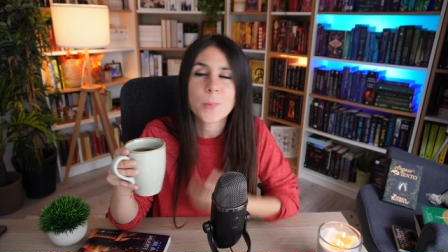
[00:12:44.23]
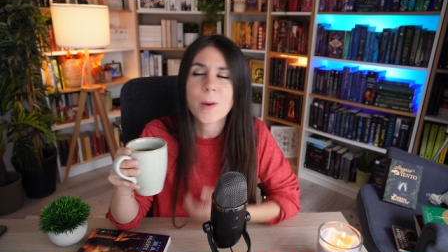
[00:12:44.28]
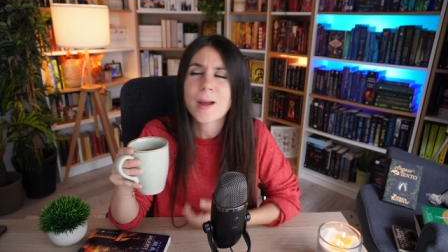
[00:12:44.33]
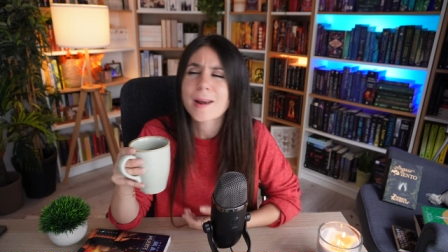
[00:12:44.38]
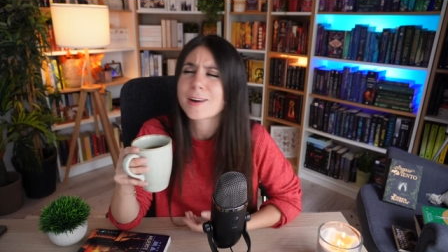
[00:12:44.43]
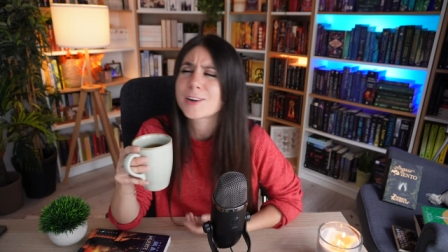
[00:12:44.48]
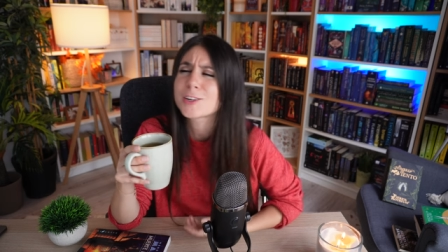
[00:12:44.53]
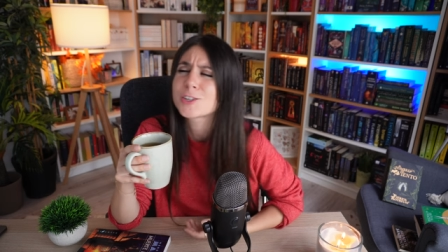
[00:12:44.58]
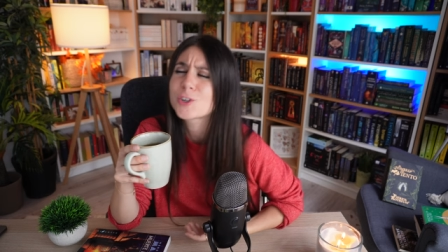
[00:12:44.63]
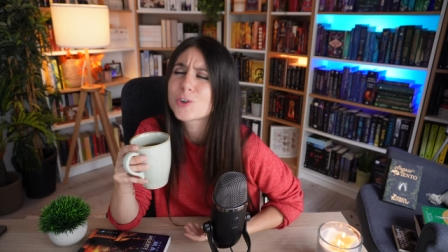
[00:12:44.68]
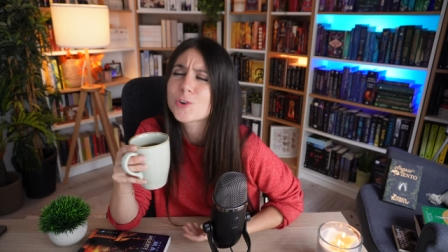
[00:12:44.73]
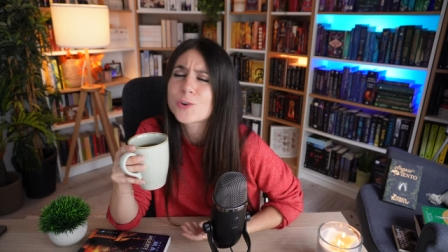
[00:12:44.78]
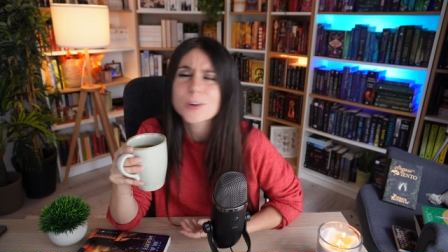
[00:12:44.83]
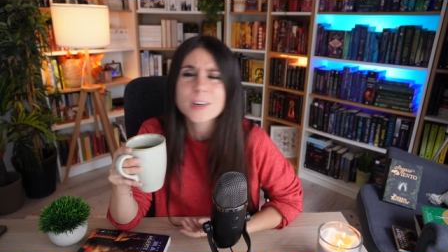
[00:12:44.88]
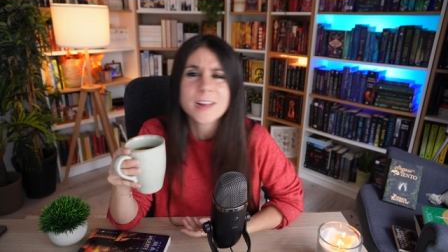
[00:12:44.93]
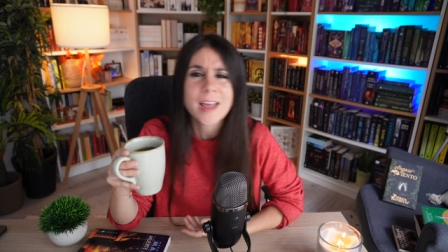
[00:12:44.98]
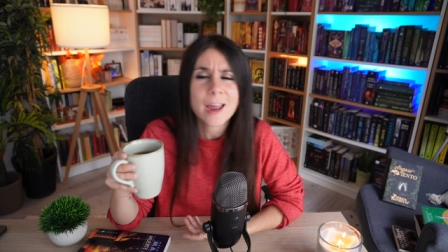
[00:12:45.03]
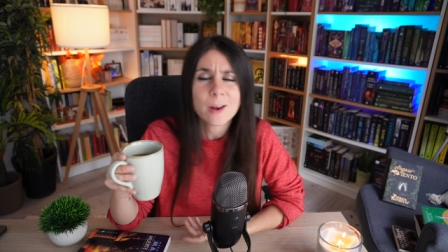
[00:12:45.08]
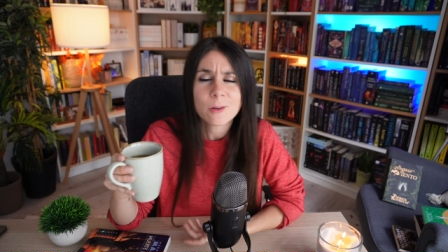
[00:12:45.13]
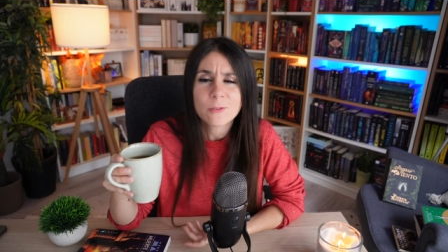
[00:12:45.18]
What are
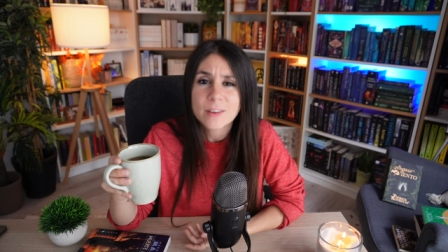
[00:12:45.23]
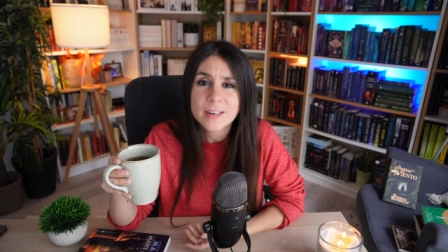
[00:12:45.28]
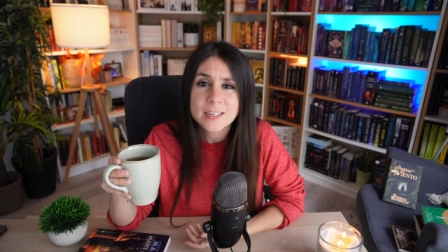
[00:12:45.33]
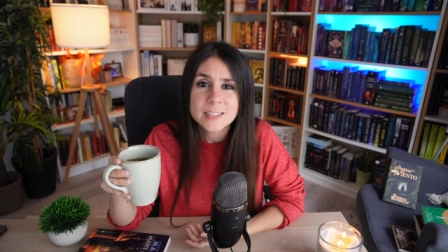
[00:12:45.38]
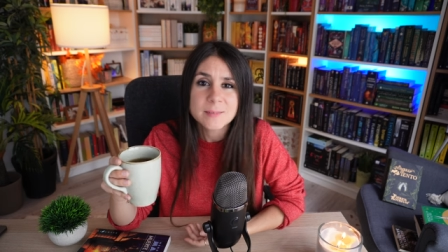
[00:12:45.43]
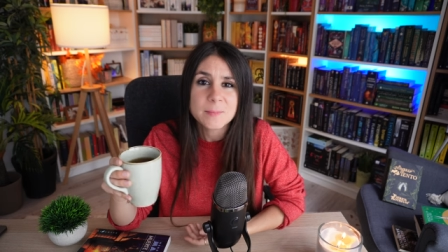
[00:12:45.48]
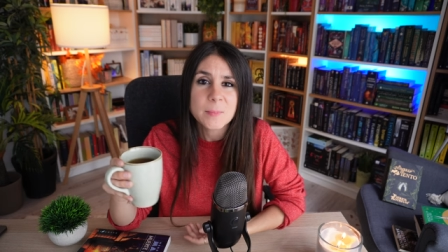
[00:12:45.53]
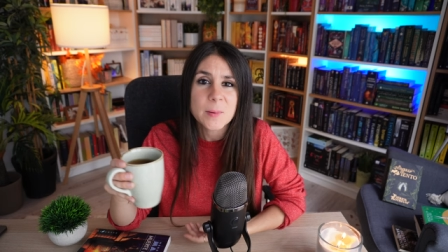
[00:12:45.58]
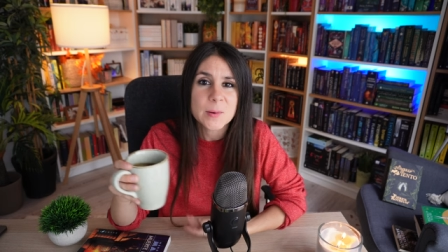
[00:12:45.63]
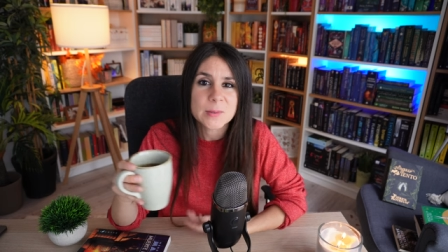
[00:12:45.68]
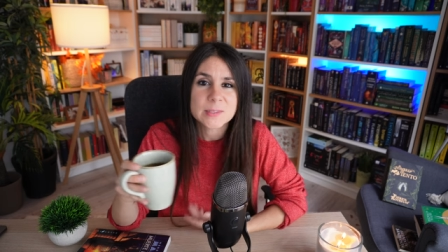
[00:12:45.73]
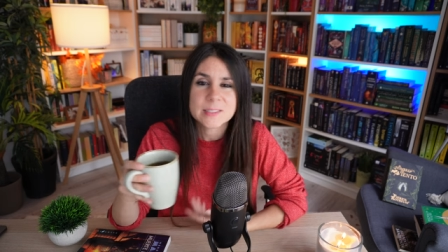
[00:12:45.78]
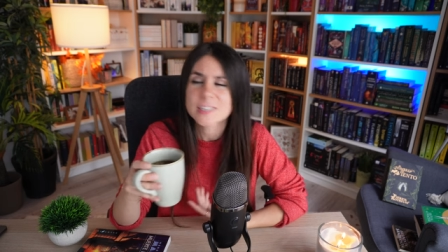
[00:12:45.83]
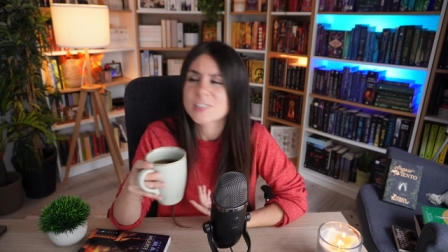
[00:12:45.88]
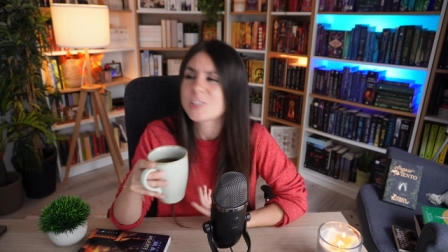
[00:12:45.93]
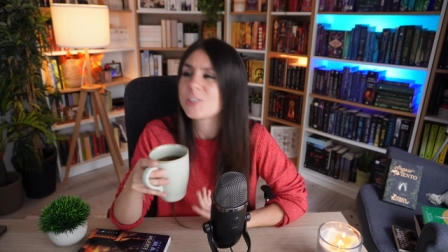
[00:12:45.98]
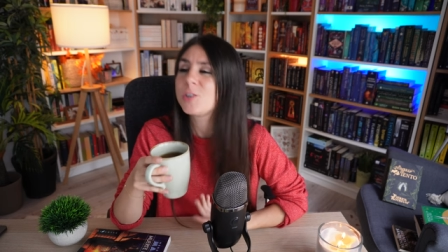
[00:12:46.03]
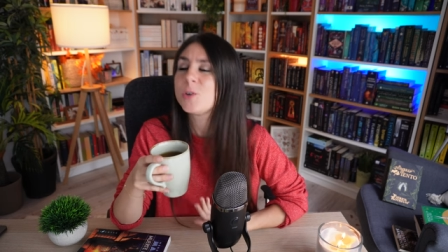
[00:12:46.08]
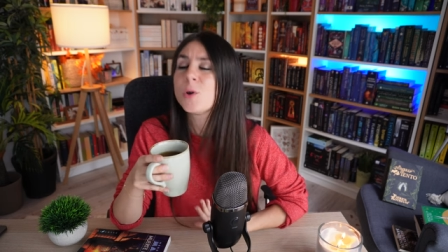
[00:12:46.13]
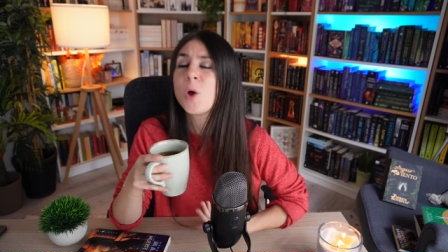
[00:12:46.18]
short adult fantasy books
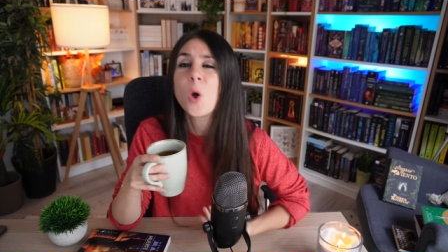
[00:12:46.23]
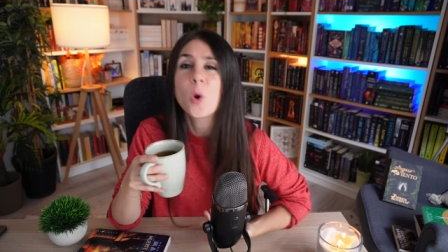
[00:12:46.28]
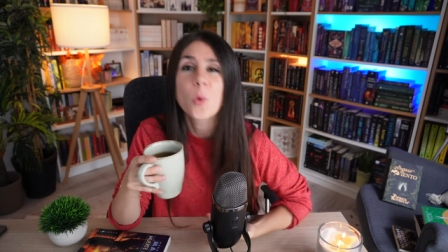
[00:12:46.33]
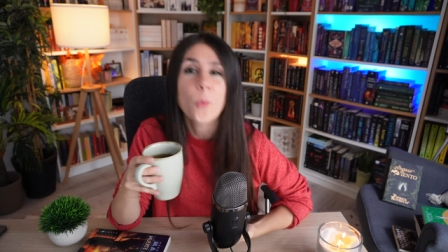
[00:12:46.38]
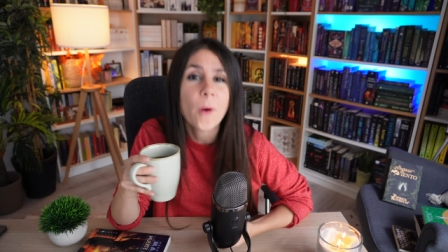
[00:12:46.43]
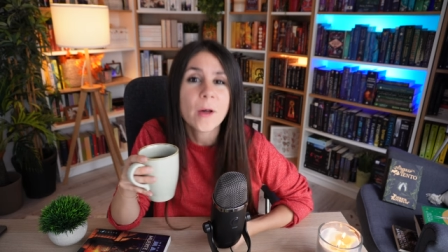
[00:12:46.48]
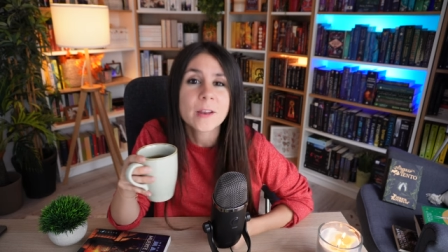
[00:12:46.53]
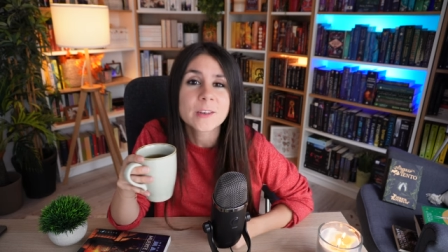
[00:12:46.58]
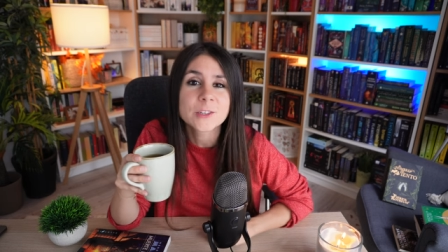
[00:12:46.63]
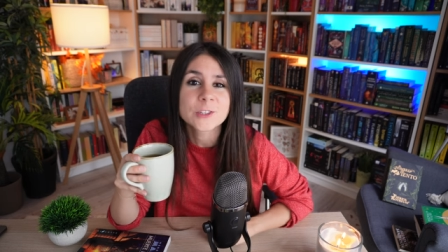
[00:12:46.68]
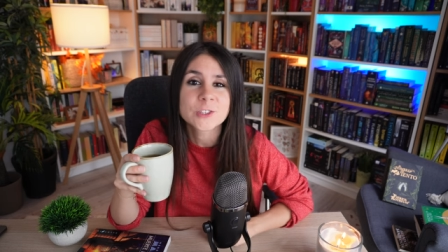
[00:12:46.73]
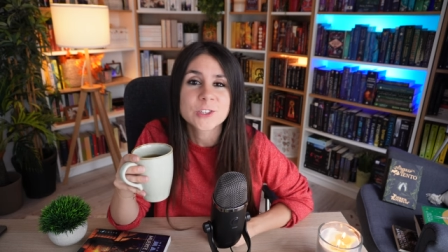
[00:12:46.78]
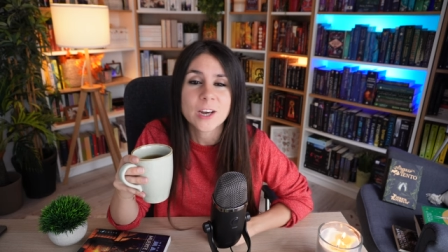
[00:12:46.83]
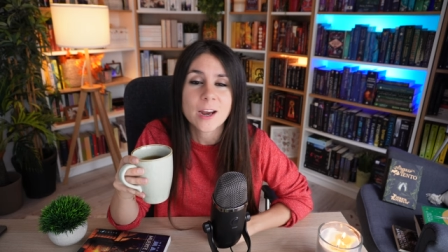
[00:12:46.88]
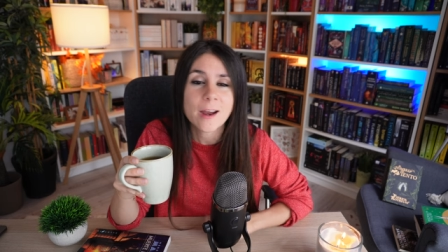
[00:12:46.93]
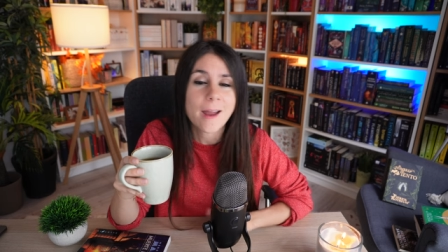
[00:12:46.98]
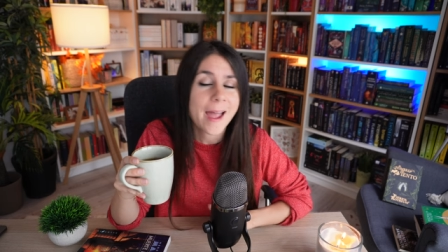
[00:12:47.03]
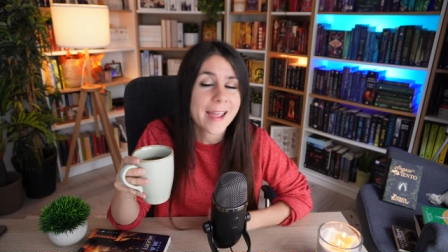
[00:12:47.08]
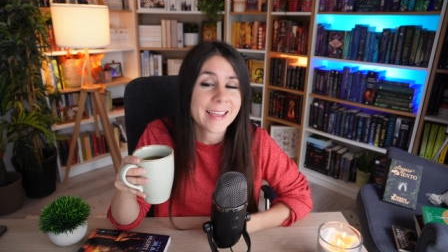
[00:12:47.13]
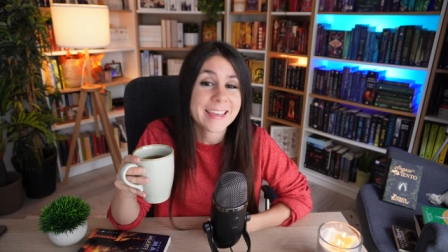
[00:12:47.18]
that you want to
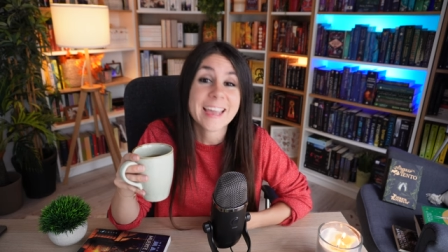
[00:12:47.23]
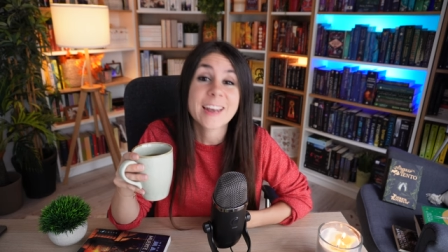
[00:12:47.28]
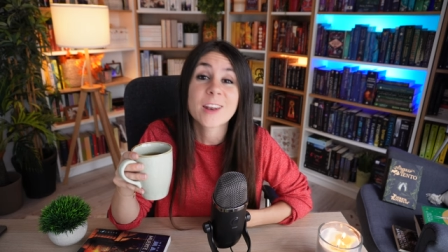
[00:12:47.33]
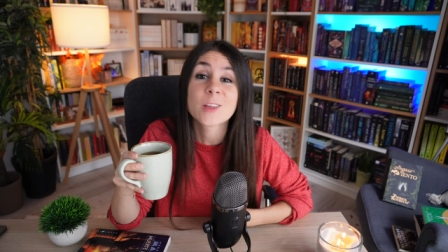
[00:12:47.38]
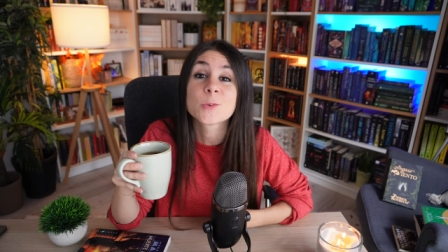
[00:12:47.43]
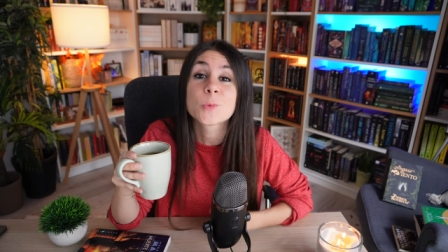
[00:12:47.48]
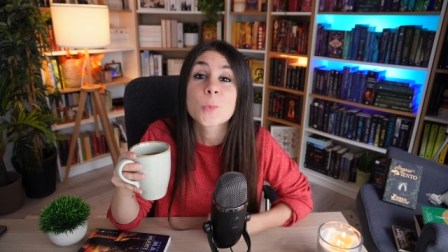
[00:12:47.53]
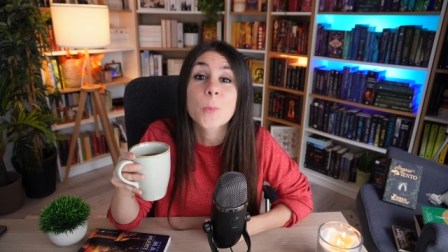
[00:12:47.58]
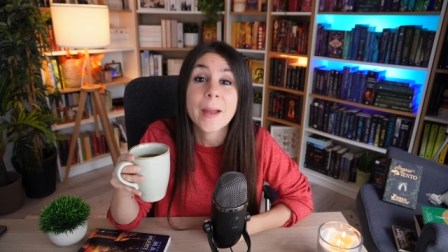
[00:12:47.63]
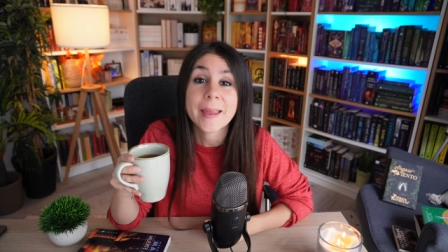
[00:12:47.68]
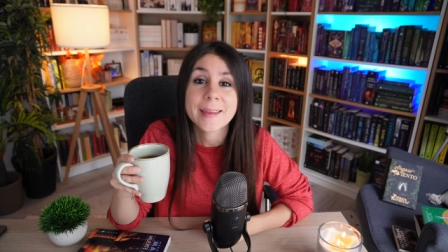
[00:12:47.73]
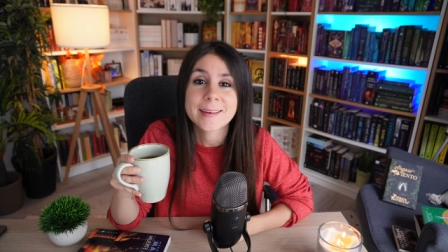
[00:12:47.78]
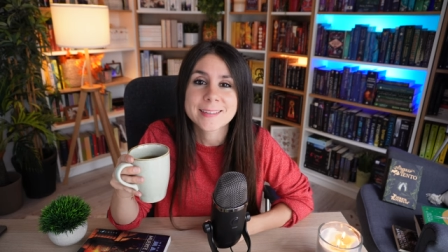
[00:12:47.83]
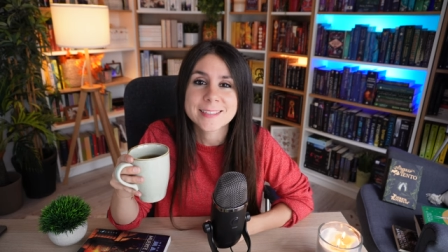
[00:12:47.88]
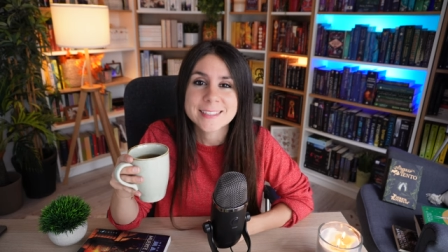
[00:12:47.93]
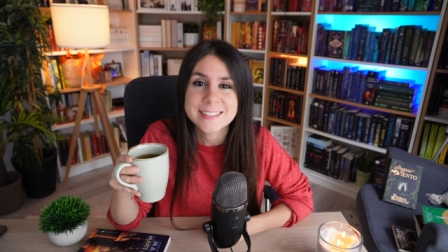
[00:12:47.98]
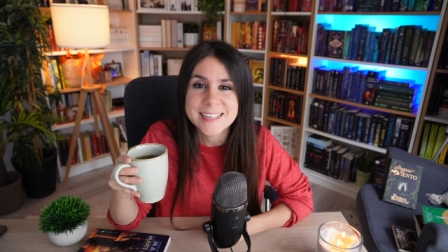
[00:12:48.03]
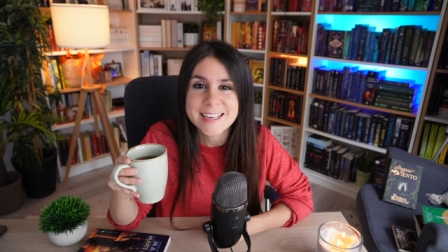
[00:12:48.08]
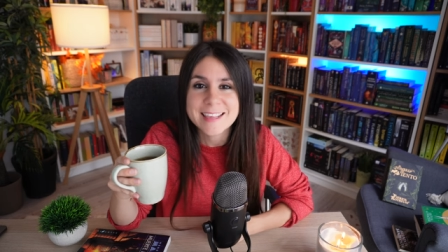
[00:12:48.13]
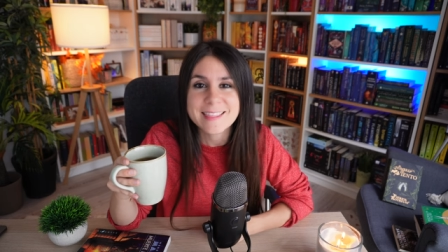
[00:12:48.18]
share? I cannot wait
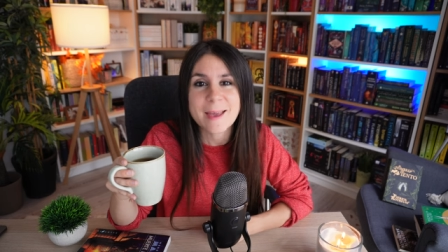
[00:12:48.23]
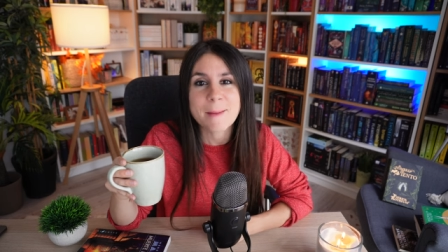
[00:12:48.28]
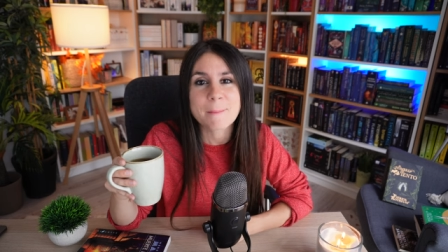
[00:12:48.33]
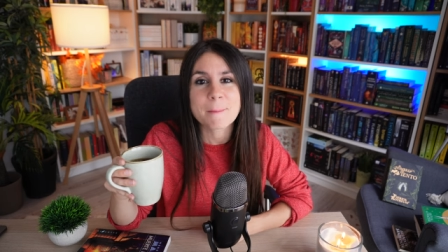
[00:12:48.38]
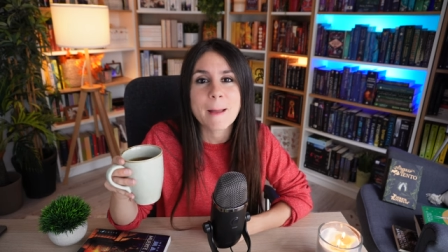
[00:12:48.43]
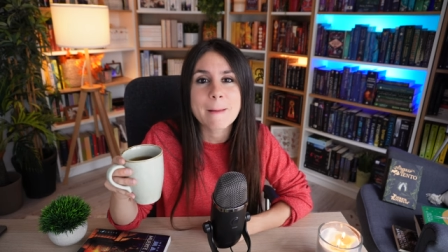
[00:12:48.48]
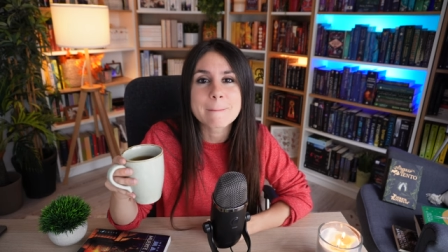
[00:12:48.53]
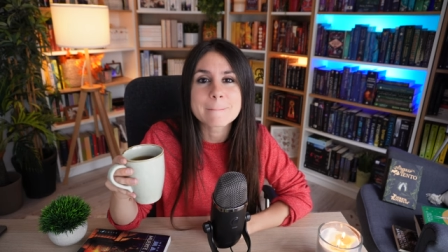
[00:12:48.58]
to see them.